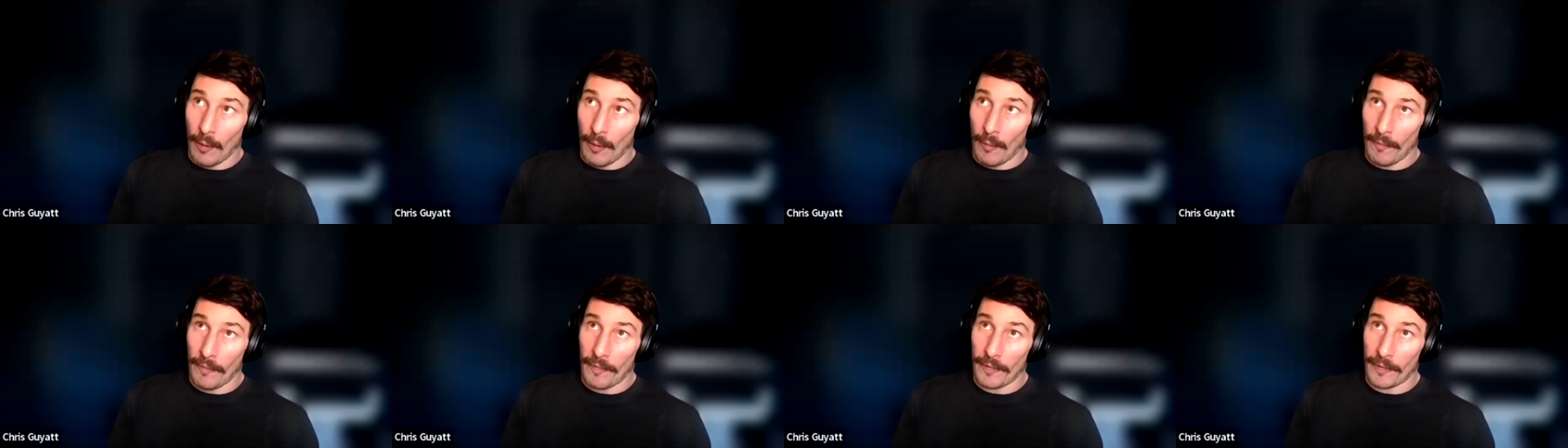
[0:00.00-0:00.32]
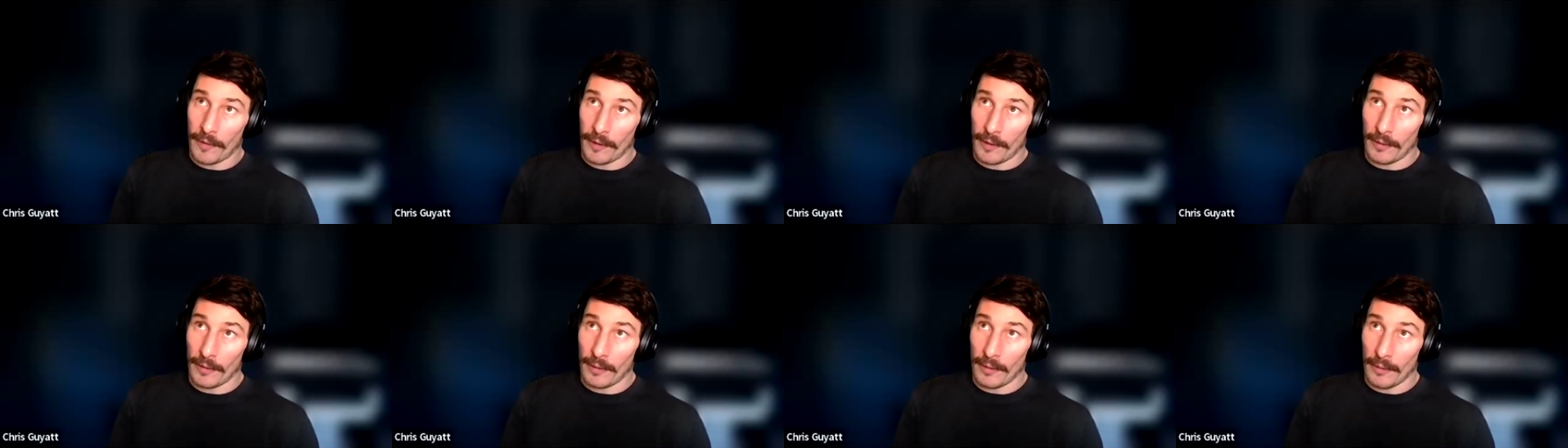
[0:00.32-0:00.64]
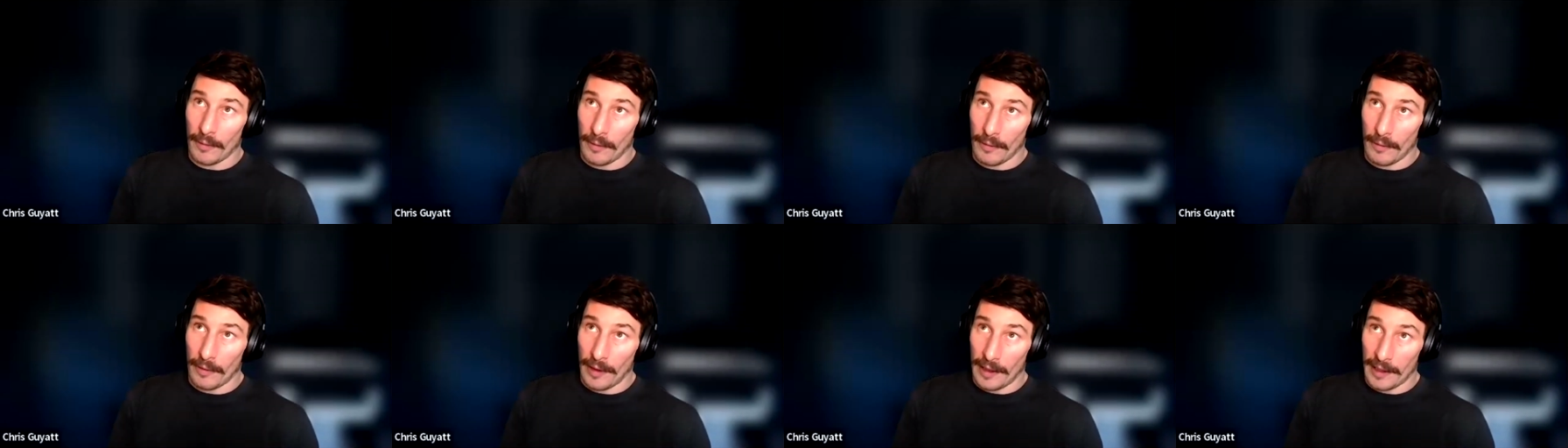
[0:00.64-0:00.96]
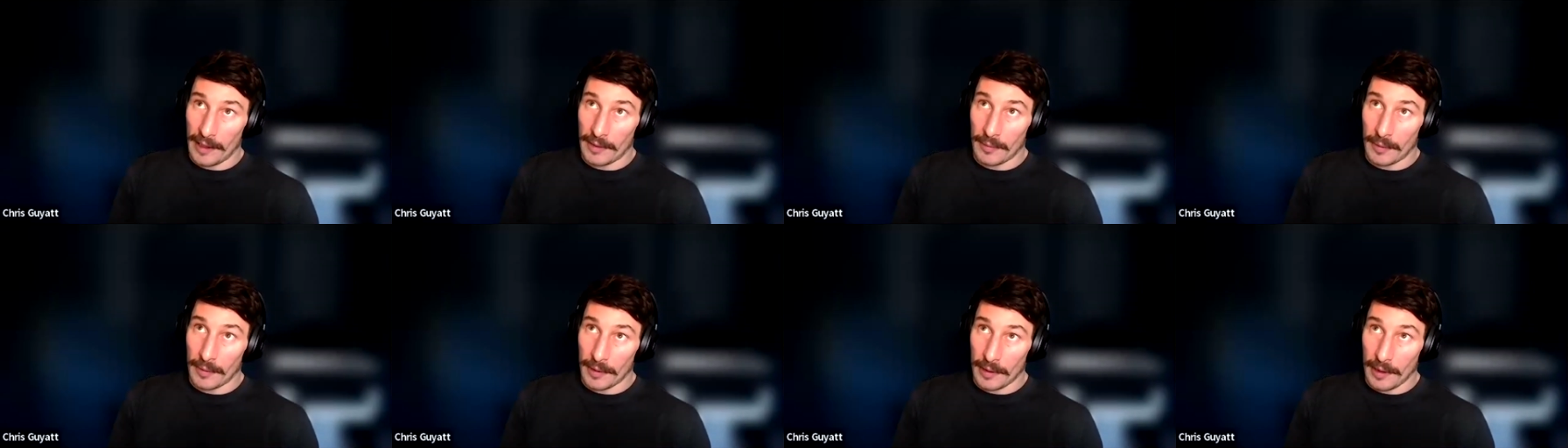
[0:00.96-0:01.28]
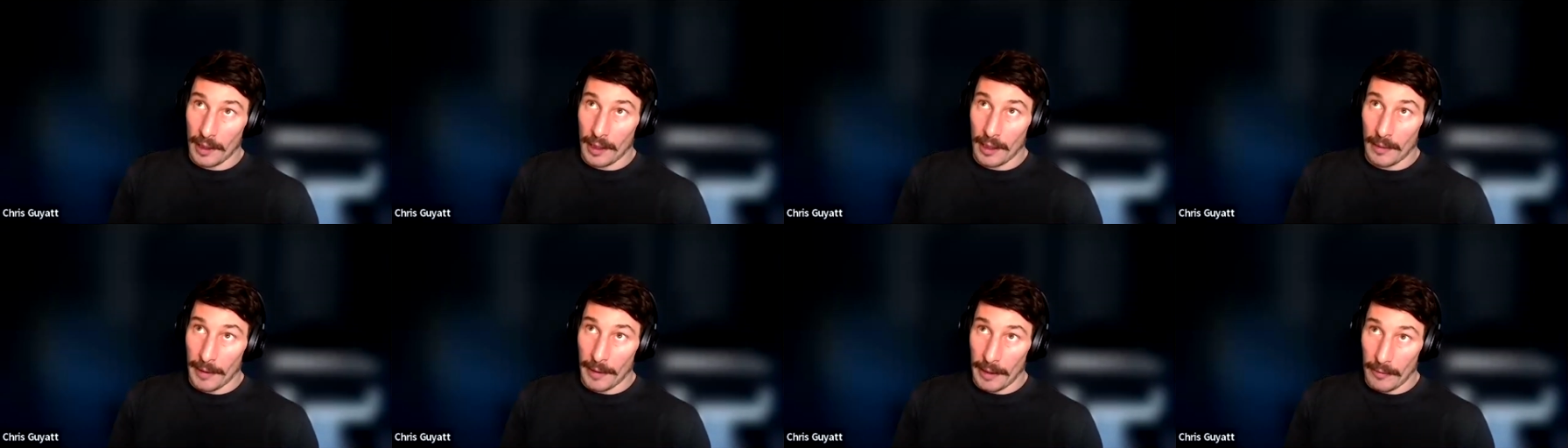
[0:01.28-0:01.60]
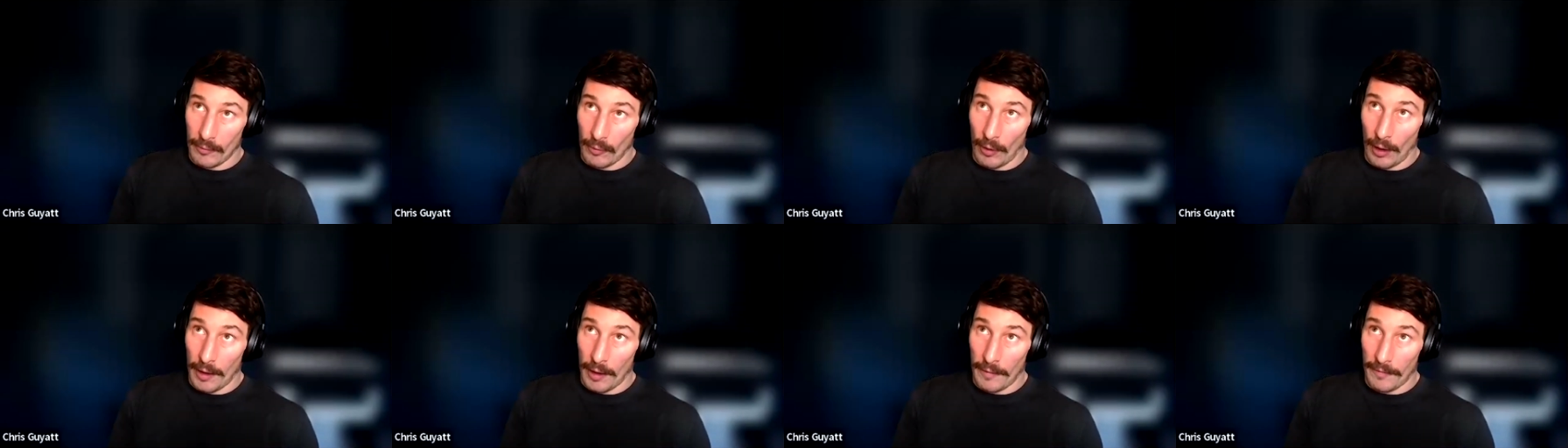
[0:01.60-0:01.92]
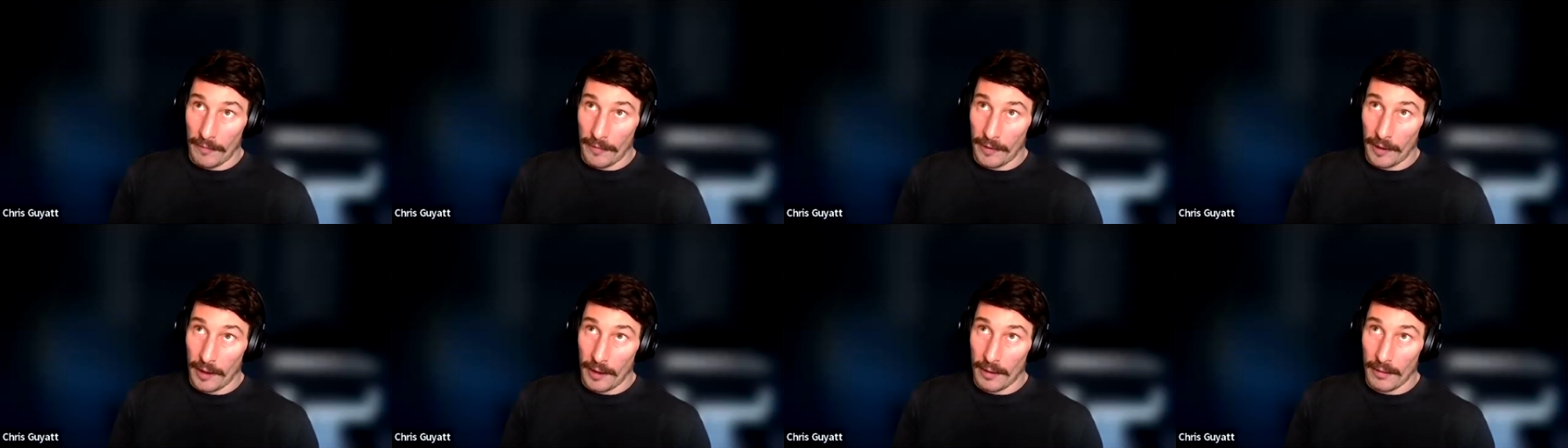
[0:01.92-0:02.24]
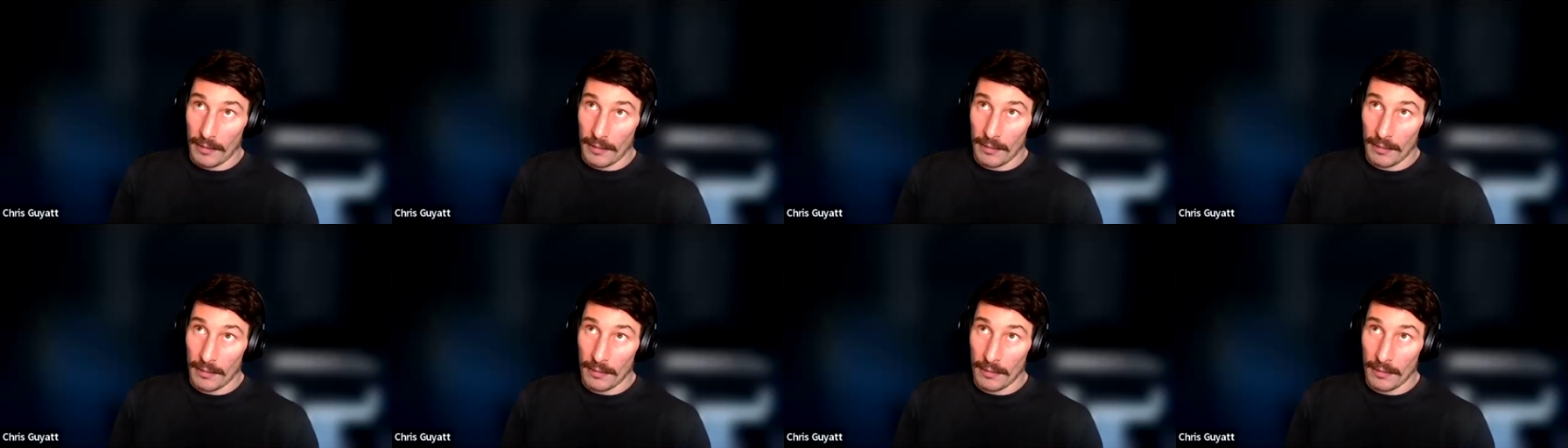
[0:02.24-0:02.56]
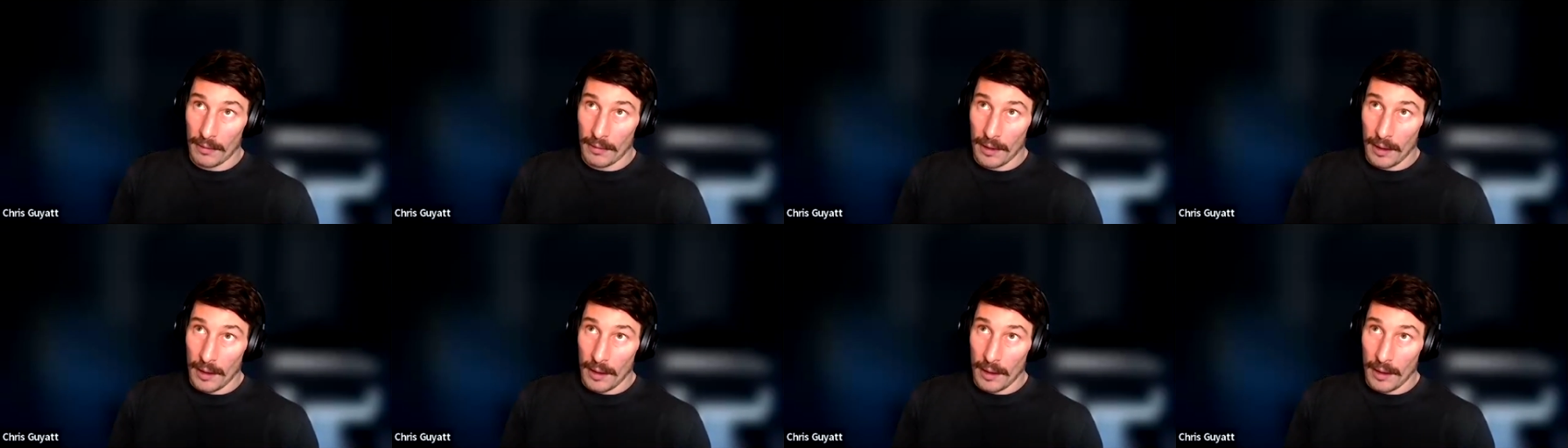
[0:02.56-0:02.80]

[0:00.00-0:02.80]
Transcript: confident that this was going to be right for you.